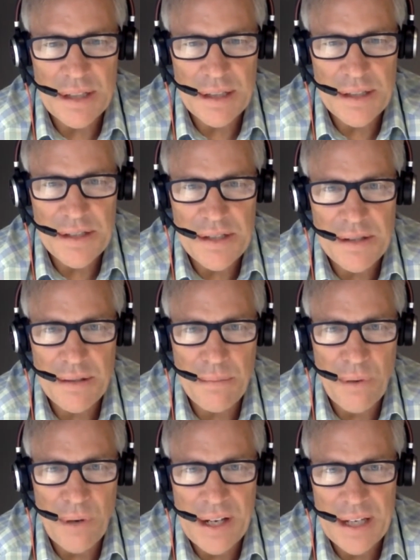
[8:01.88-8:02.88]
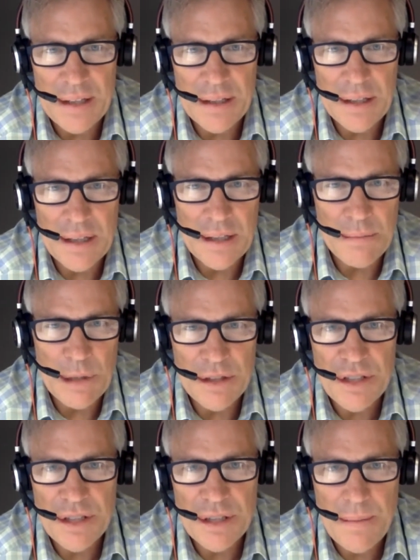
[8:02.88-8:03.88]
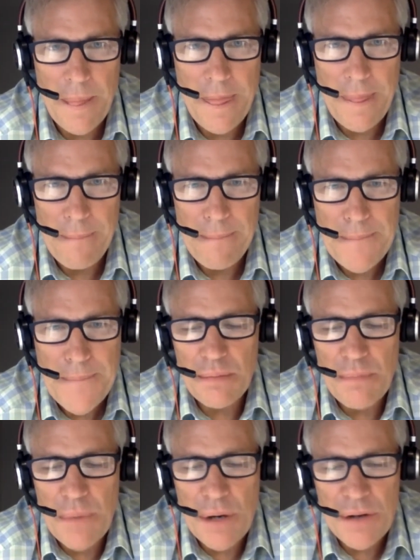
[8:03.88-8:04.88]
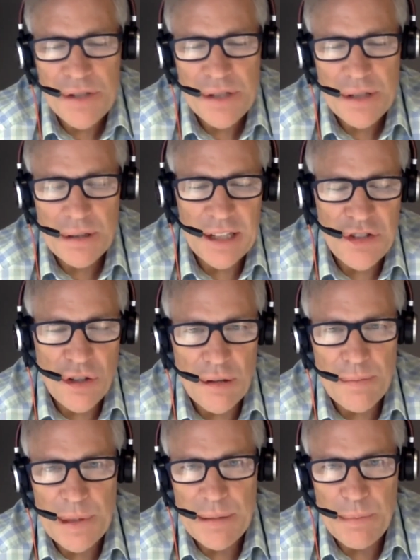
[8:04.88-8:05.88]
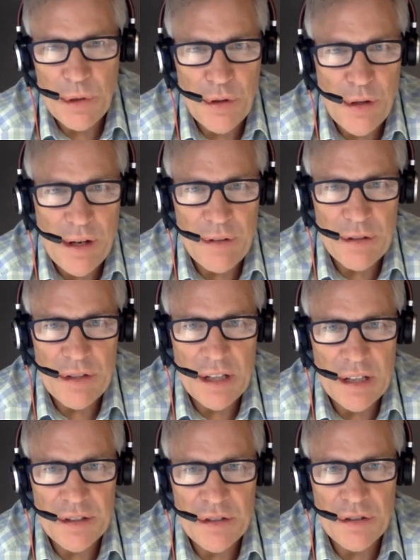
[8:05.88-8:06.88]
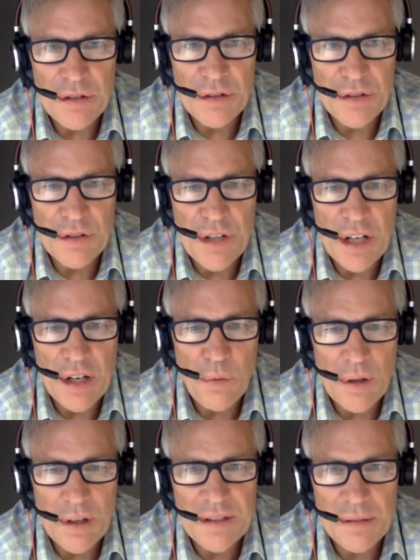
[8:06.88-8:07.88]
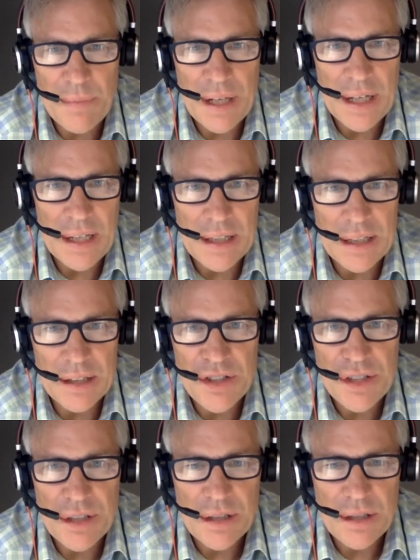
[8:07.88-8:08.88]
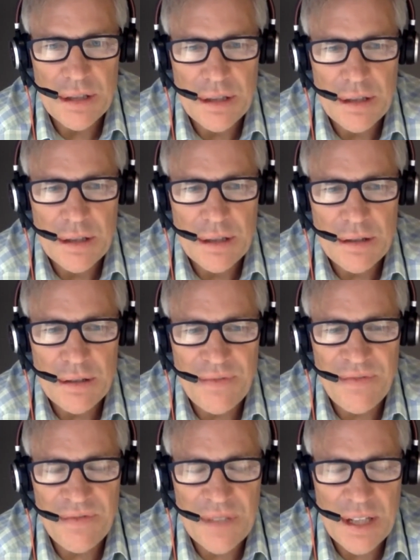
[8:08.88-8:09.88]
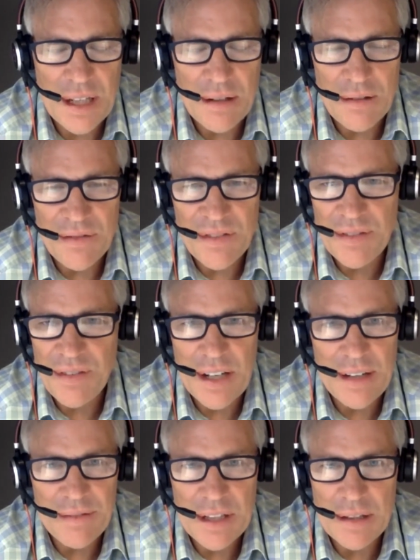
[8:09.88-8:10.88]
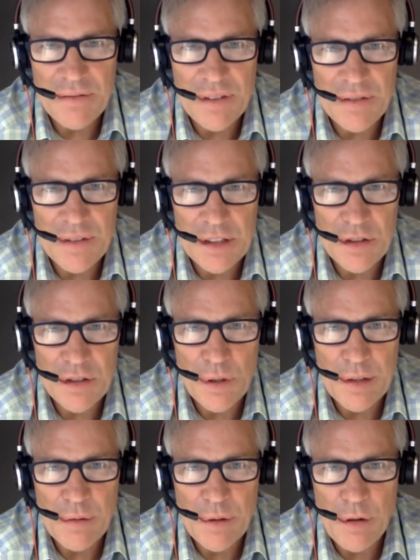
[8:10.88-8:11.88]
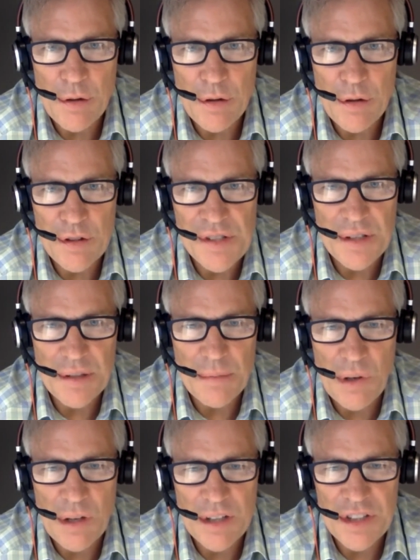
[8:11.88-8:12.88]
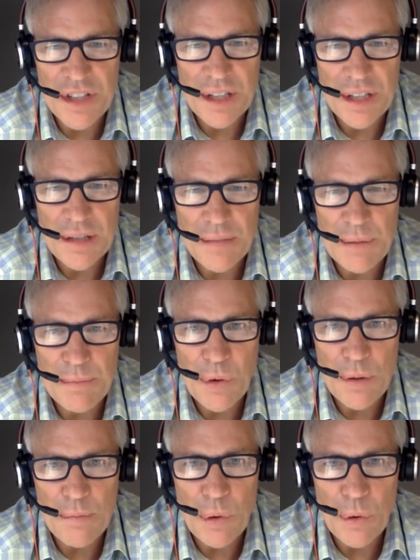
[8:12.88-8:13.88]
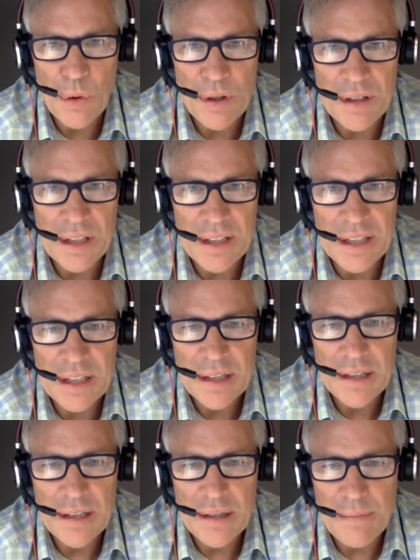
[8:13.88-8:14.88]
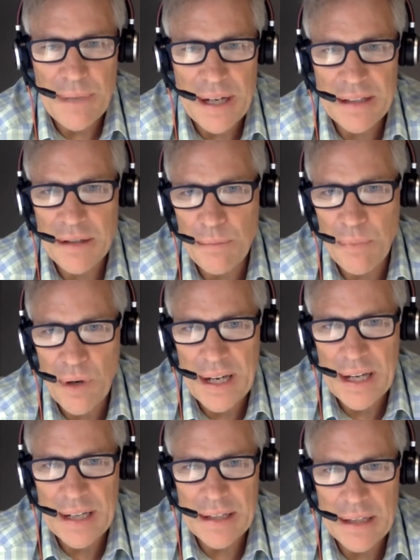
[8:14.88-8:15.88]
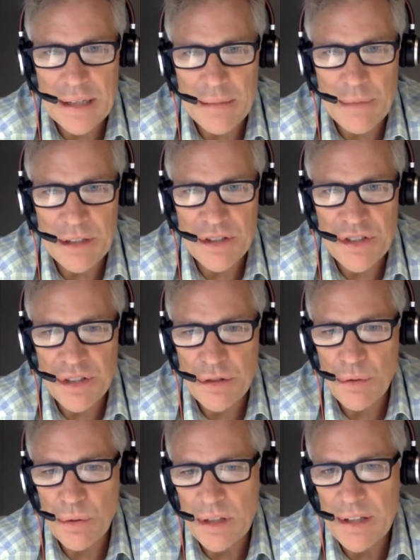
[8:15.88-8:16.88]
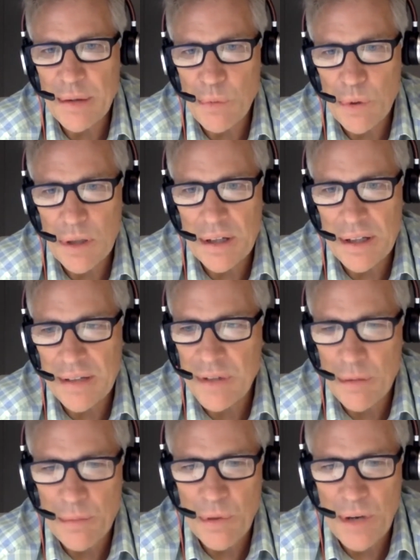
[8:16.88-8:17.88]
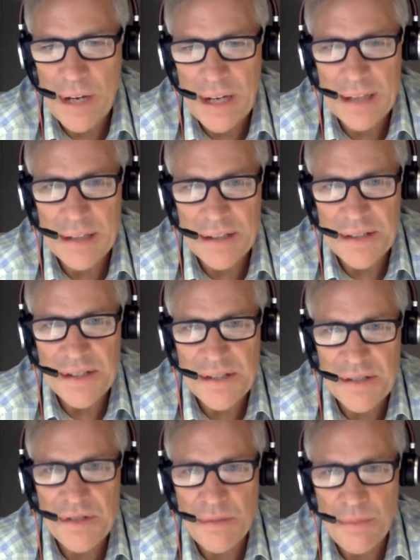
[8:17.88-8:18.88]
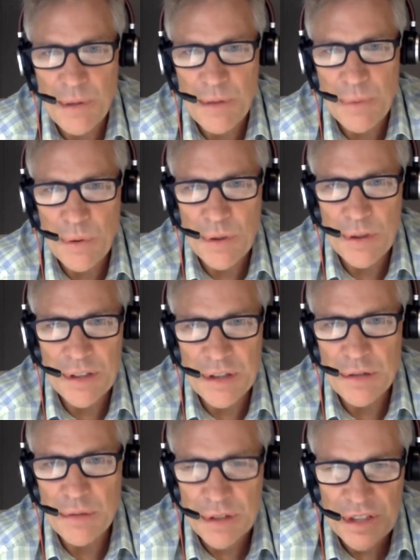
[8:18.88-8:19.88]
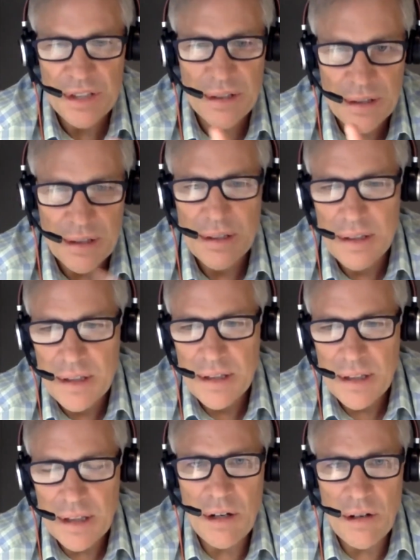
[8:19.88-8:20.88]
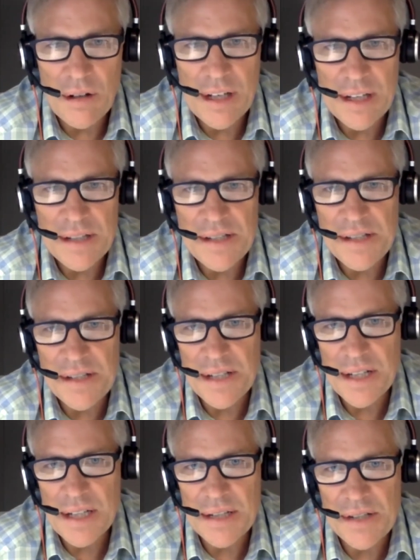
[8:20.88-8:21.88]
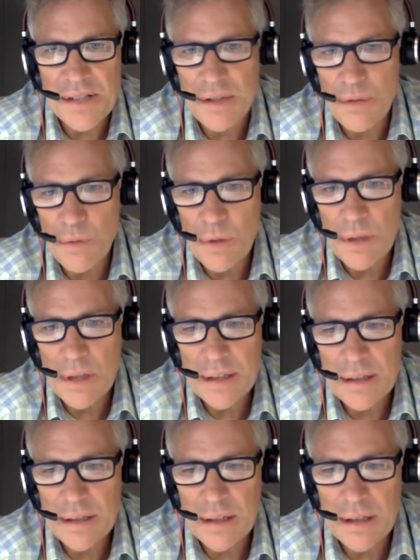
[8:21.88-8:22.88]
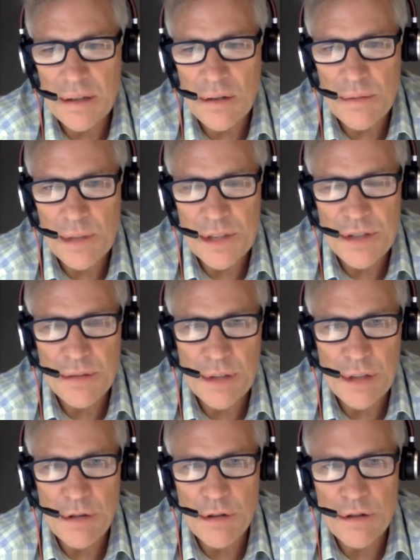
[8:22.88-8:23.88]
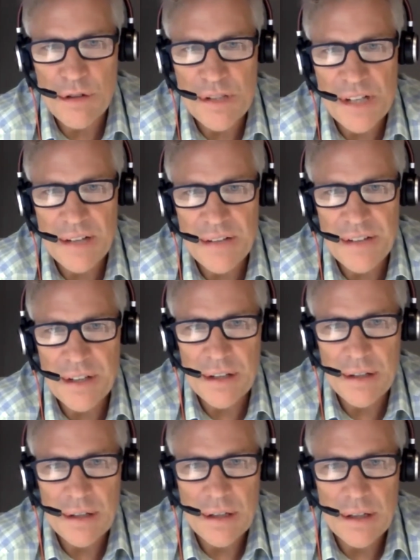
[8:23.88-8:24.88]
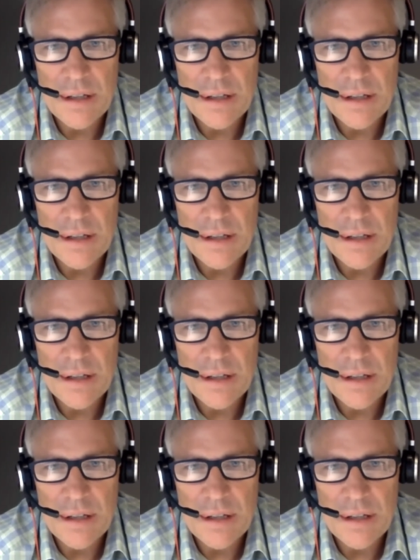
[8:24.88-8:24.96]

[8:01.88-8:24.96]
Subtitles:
is brand image. Most HR people or whoever you're talking to do not want to manage 10 or 5, 10, 15, 20 recruiters on a project. But more importantly, back to brand image, do you really want, if your brand is super important to you, which in all cases it is, do you want a whole bunch of recruiters out there